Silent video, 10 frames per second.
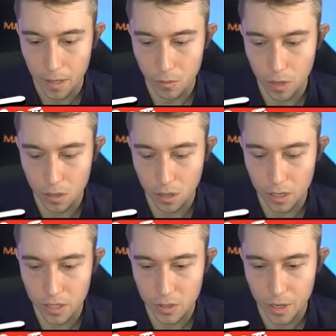I don't want to
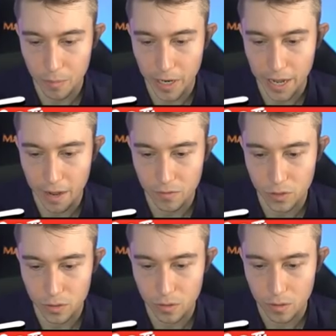log this, but I might have
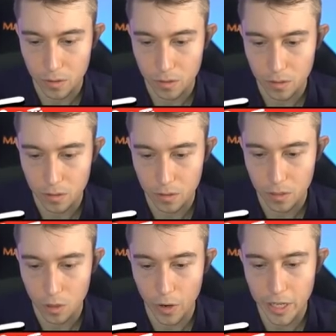to.
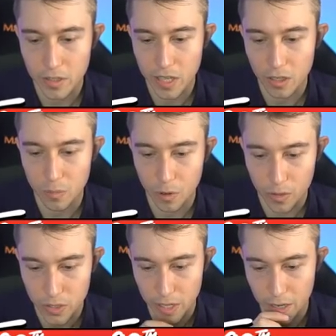Or I can Skeleton bro
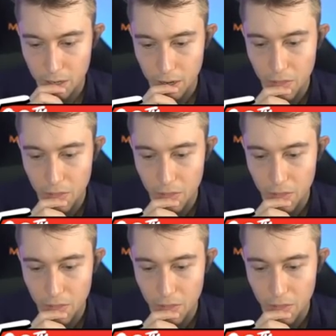instead.